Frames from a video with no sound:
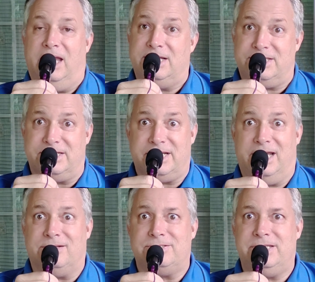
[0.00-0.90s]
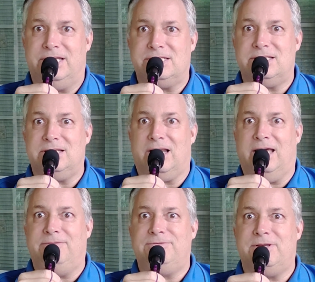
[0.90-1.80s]
As the title says,
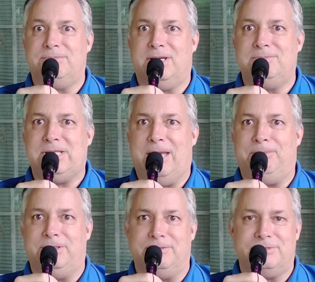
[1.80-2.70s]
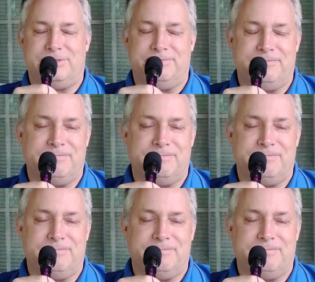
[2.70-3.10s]
life sometimes happens.